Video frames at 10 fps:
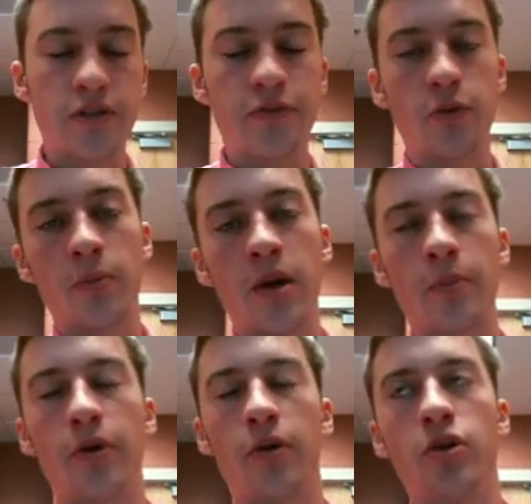if you
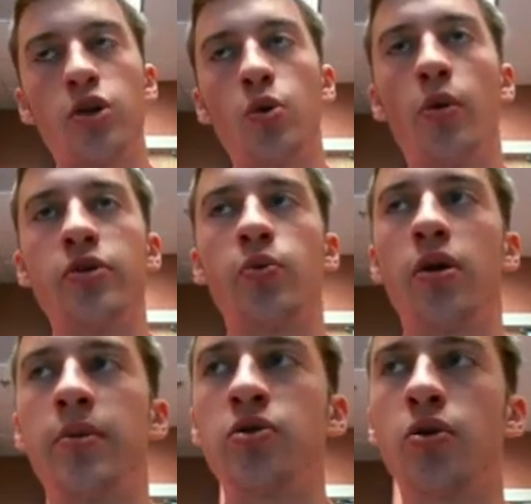remember, you always want to
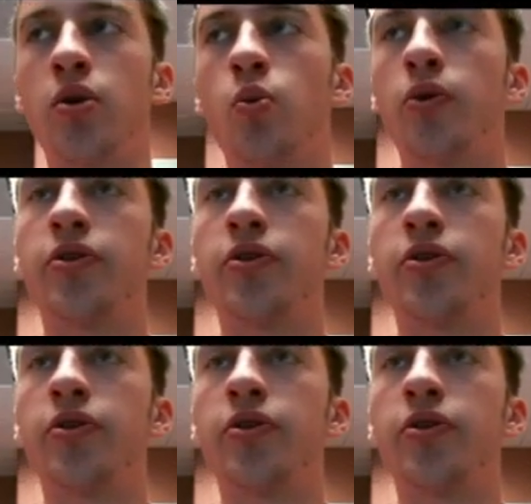be doing what the